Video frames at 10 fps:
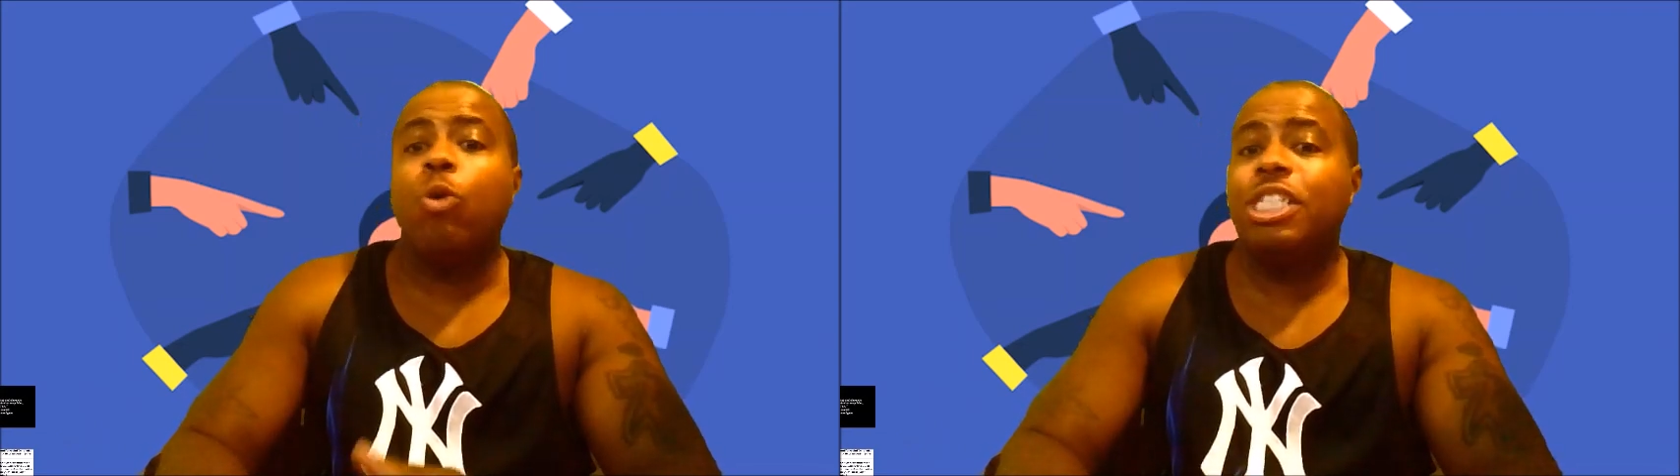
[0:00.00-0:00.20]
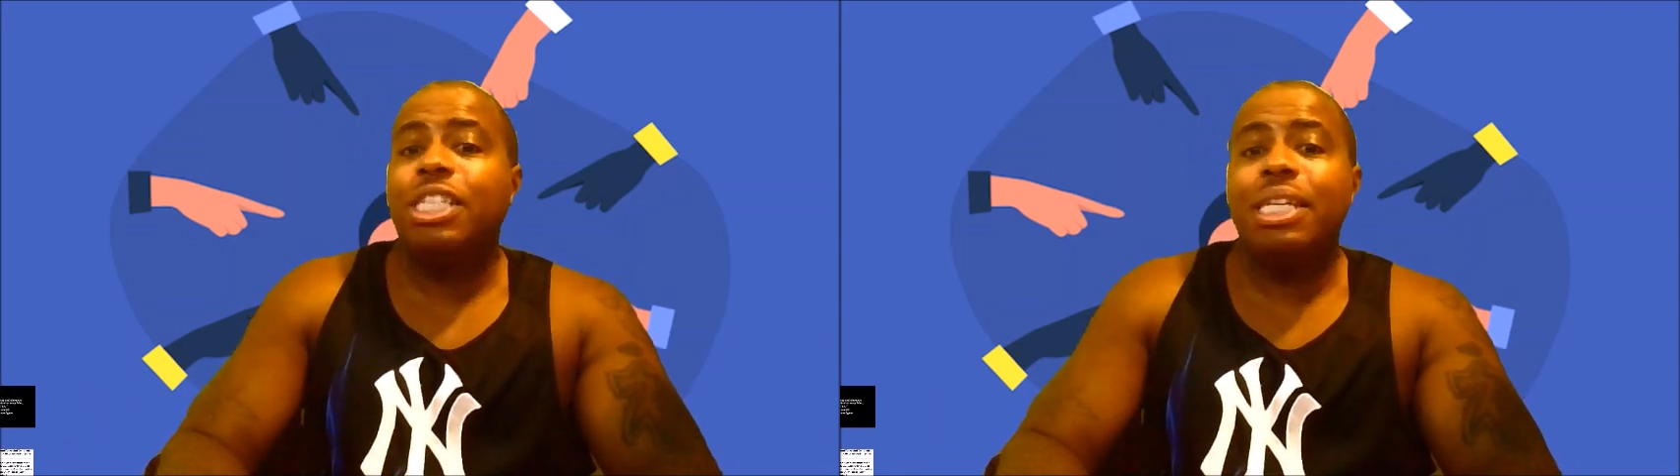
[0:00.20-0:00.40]

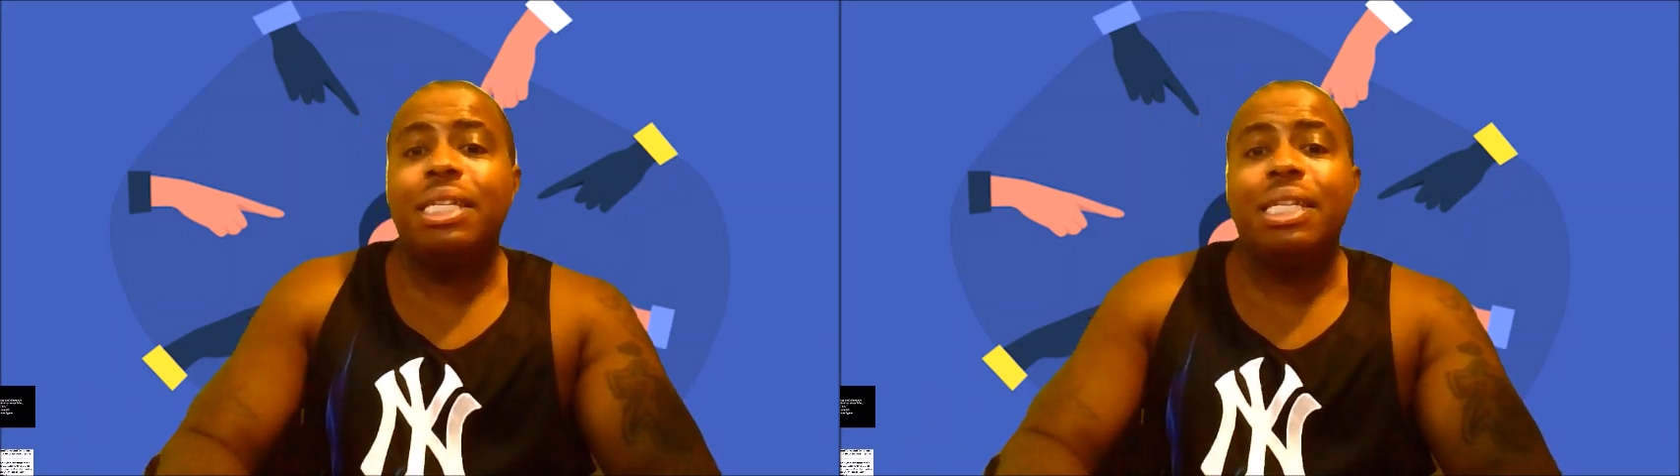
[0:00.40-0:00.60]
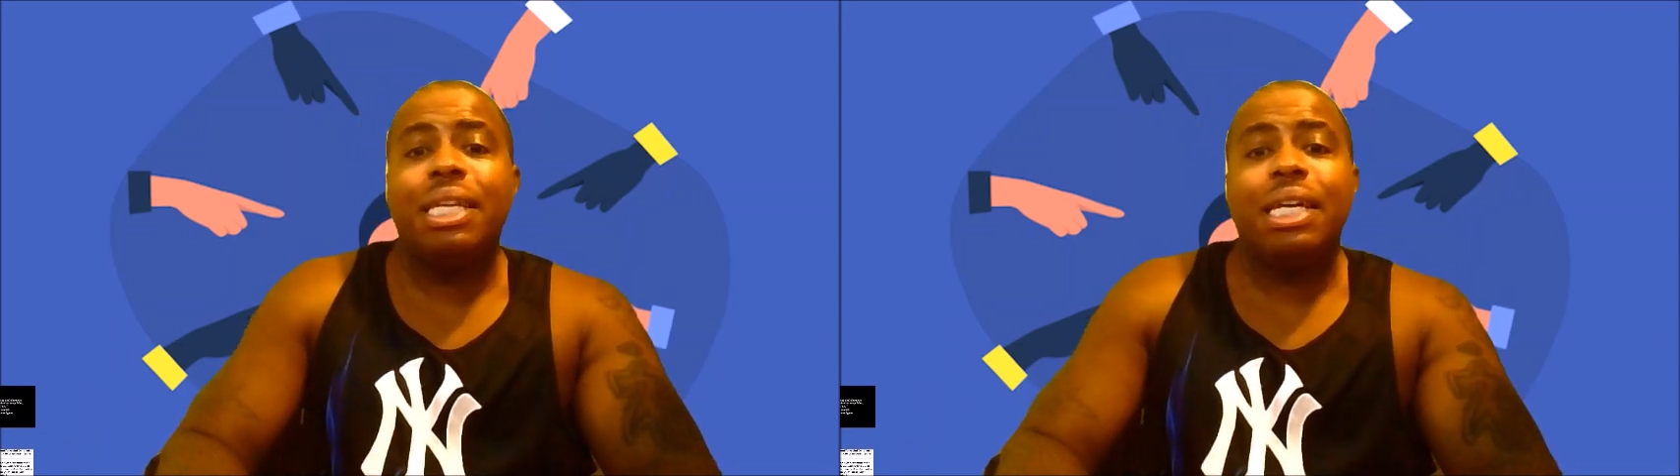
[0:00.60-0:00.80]

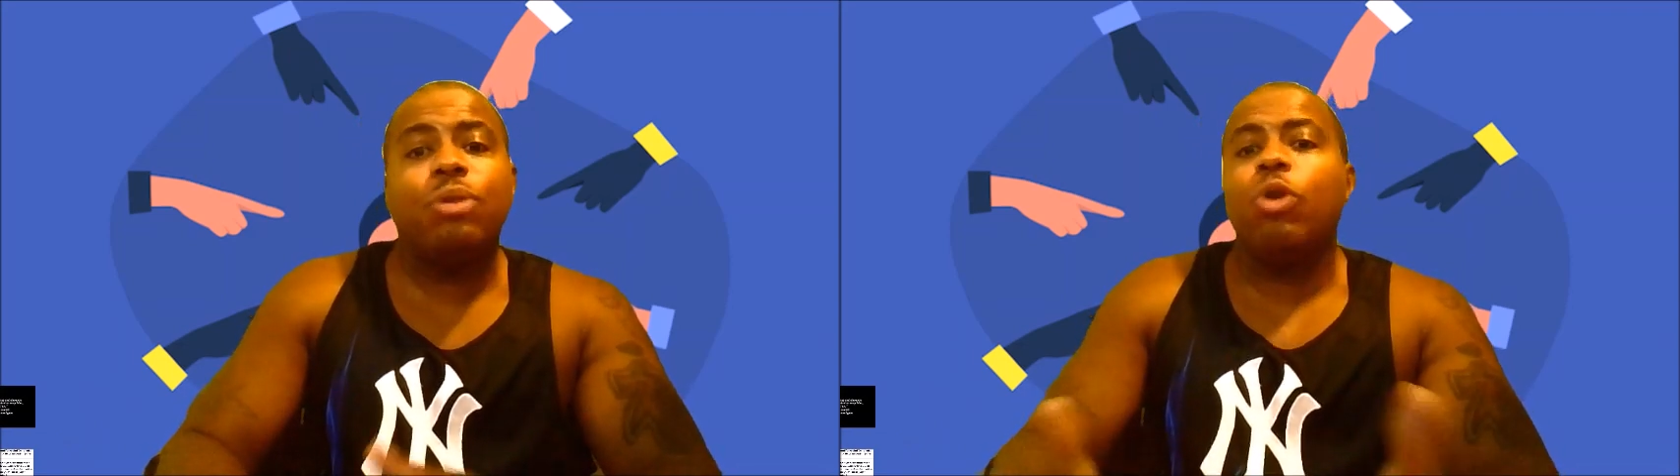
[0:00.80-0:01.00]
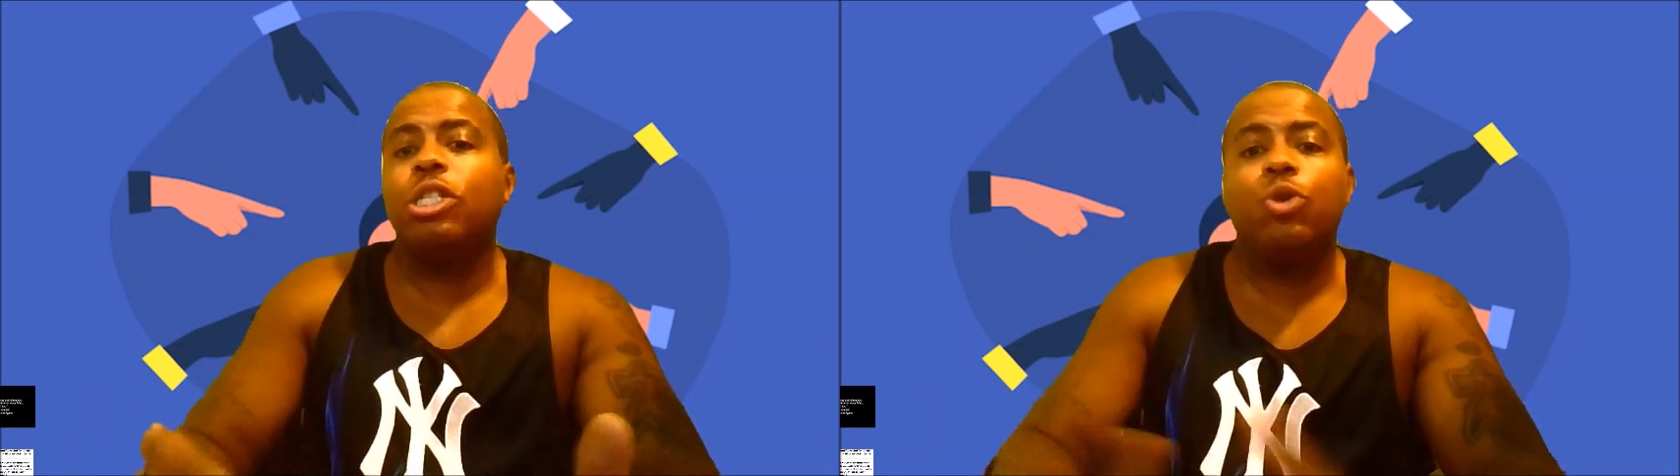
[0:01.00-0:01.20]
OG
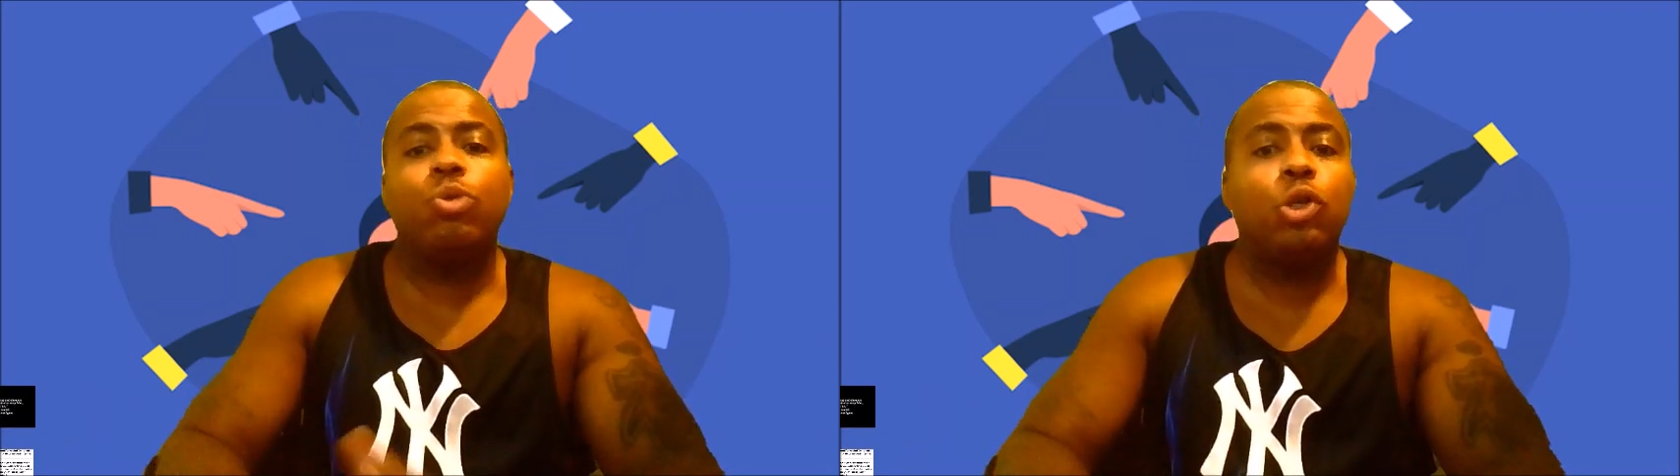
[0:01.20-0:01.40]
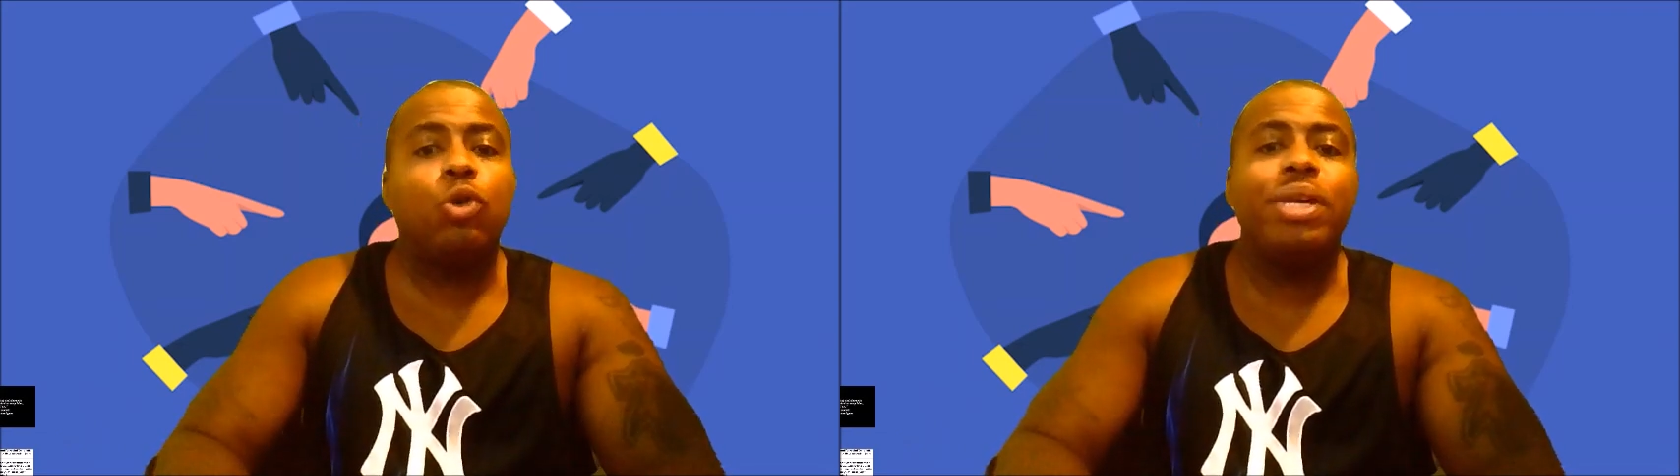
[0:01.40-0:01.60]
doesn't
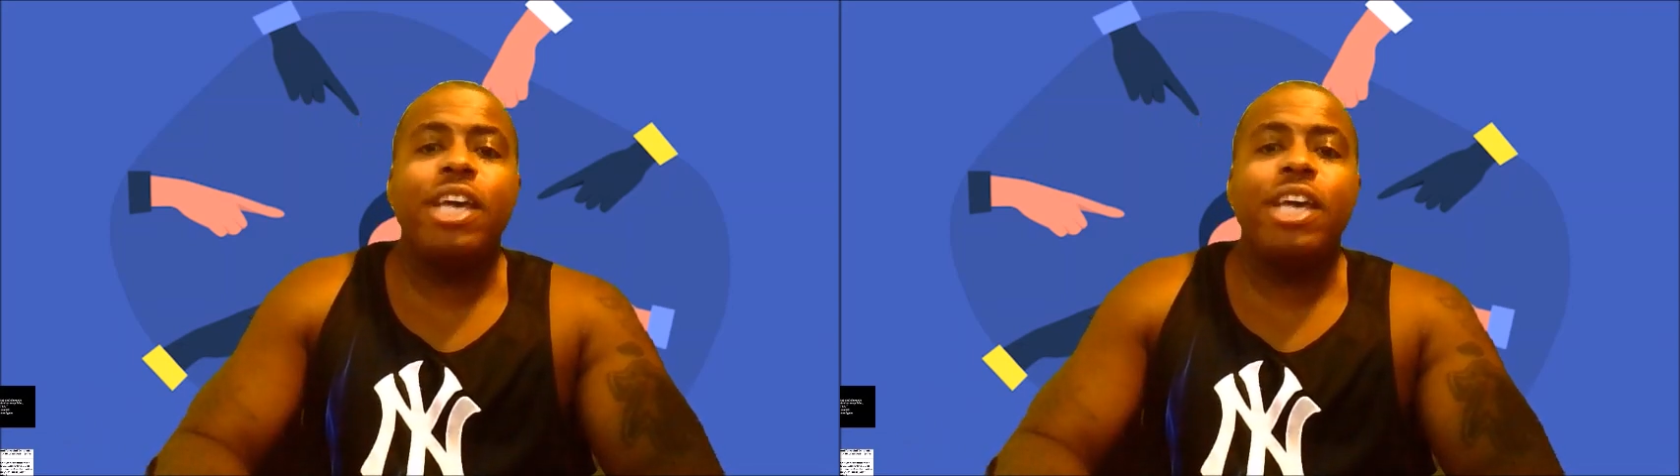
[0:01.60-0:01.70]
want you to